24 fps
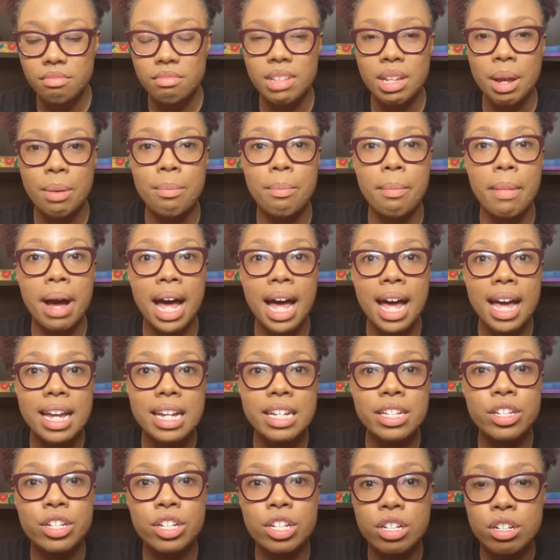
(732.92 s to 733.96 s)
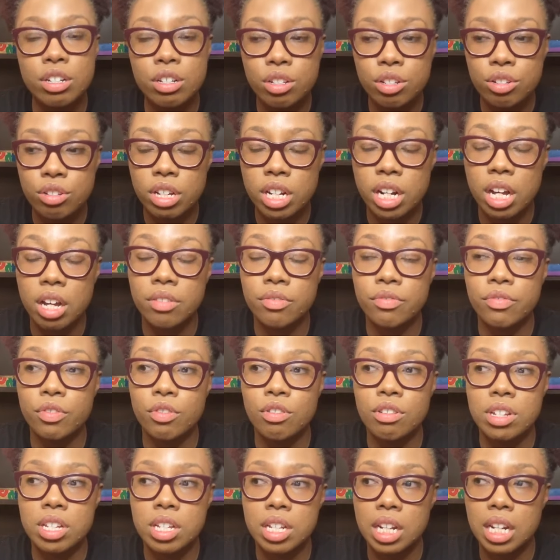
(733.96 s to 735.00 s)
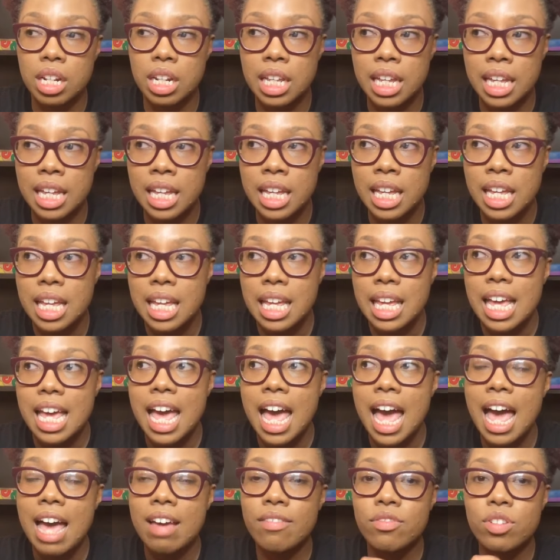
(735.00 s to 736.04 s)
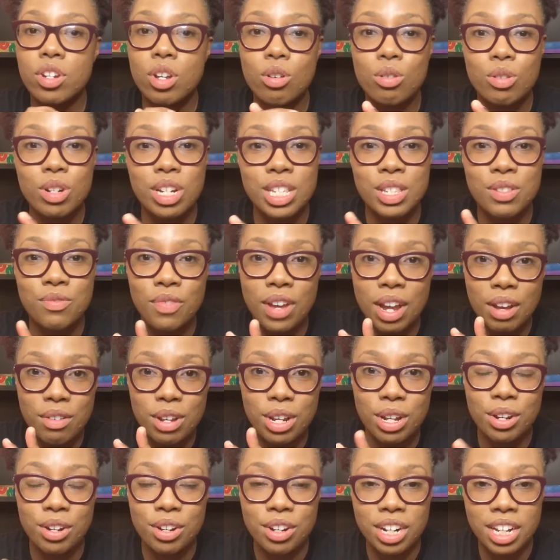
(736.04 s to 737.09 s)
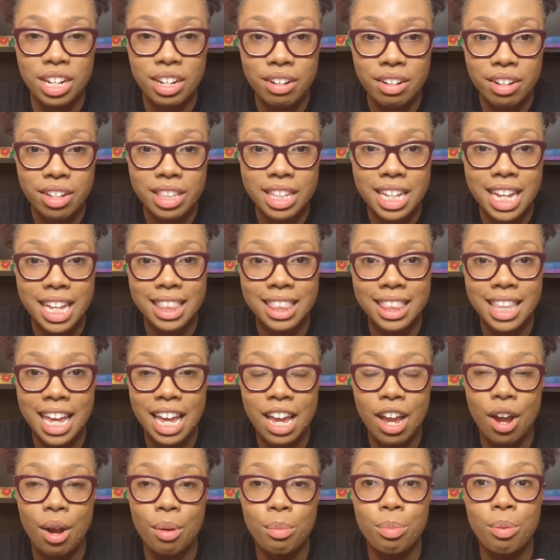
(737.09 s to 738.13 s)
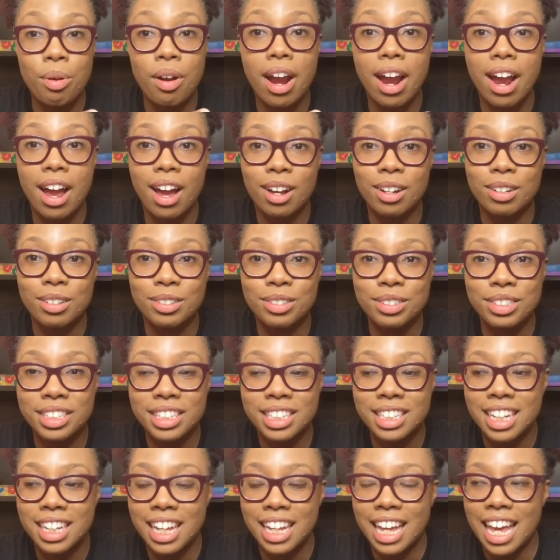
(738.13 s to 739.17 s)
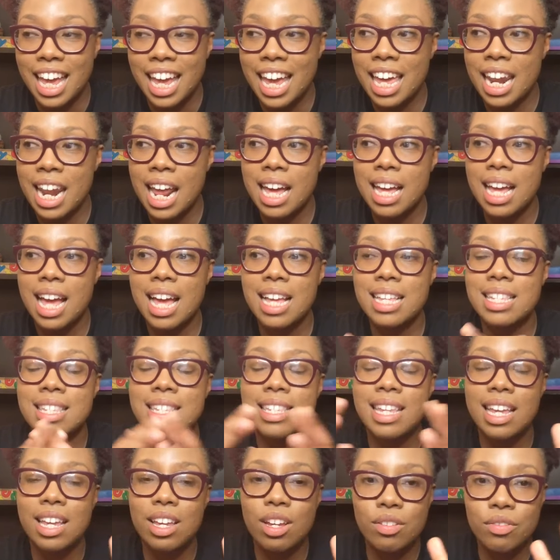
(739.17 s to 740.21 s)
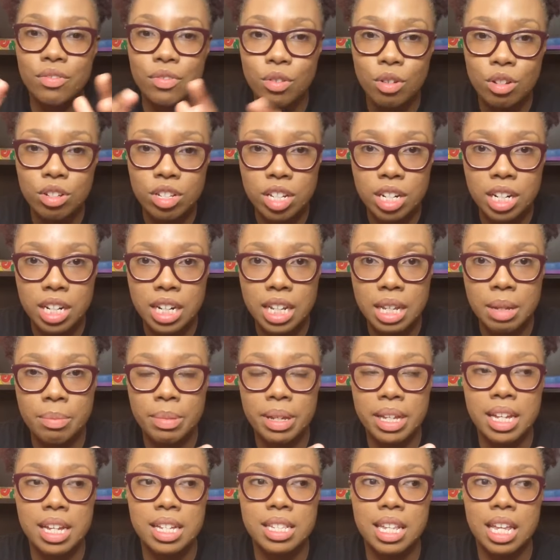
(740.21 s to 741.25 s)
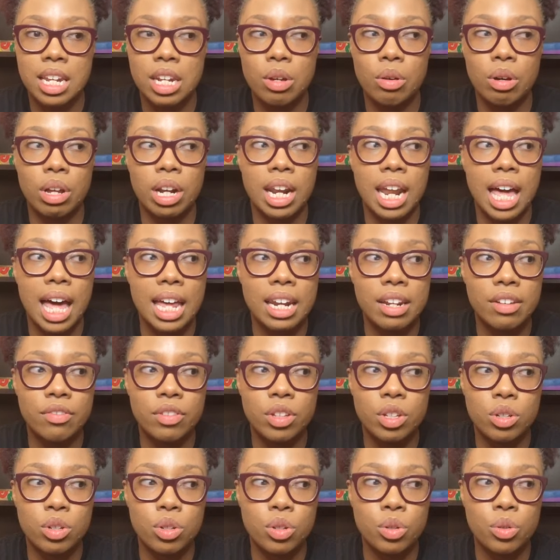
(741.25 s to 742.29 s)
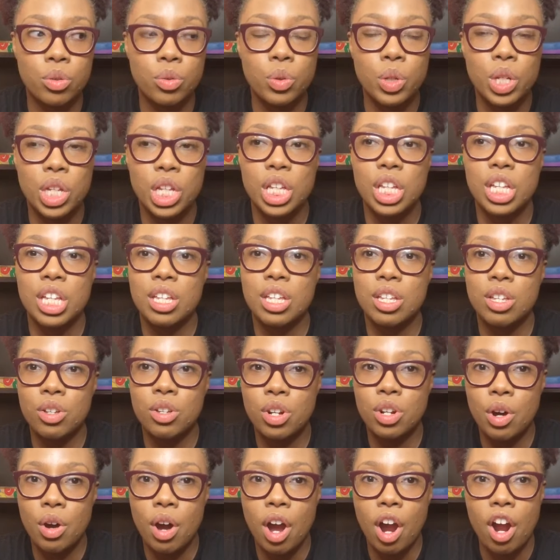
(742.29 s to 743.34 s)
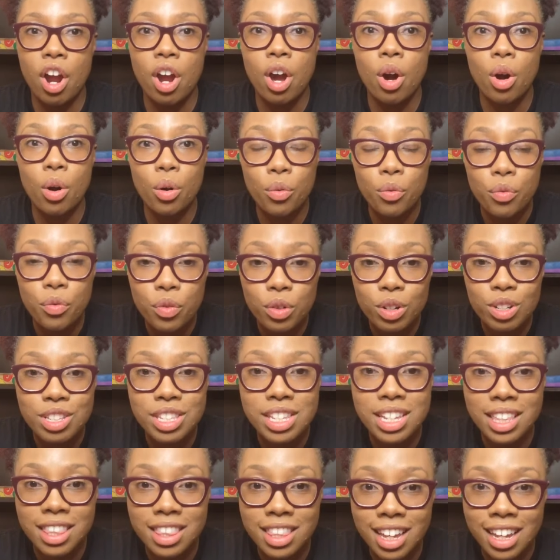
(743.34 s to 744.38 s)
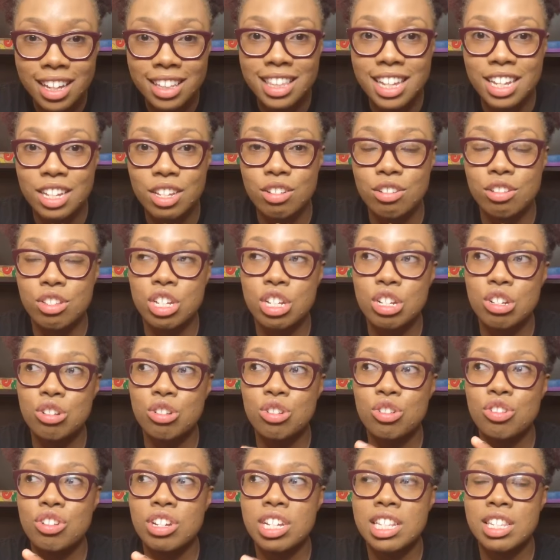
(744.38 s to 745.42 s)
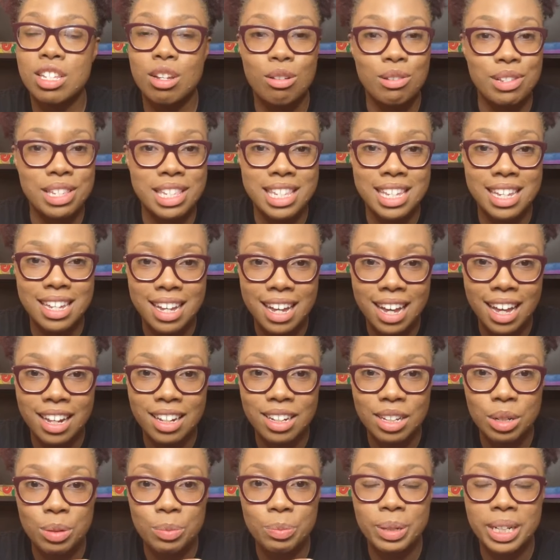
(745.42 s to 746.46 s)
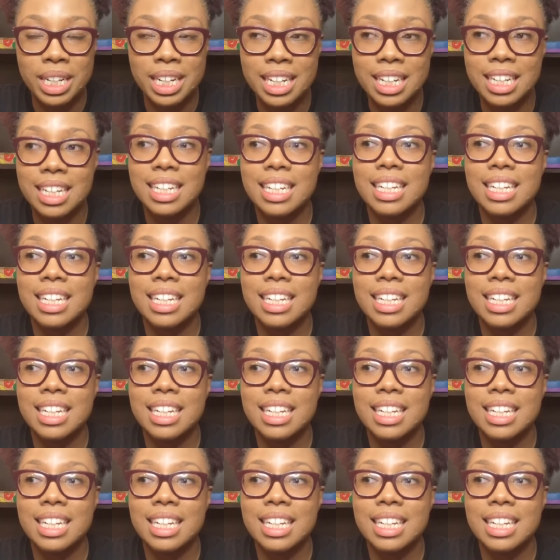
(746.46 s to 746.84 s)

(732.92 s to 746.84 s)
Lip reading: My children, unfortunately, have noticed very early on that they are brown. And I say unfortunately because I know a lot of you, are hopeful to think that your children don't see color, but